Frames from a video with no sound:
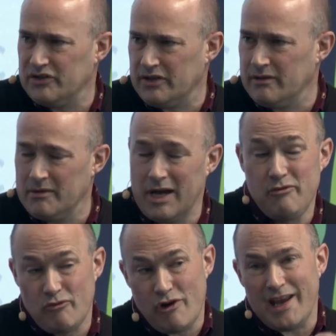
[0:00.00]
you to
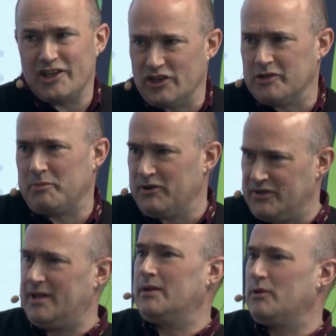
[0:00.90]
enrich, I
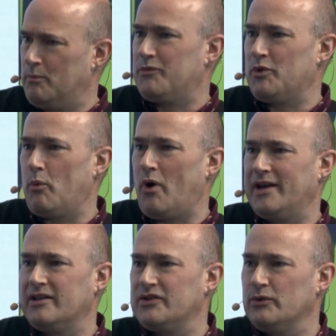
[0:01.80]
suppose, the
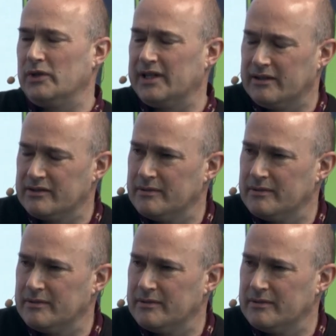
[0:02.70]
wider tooling.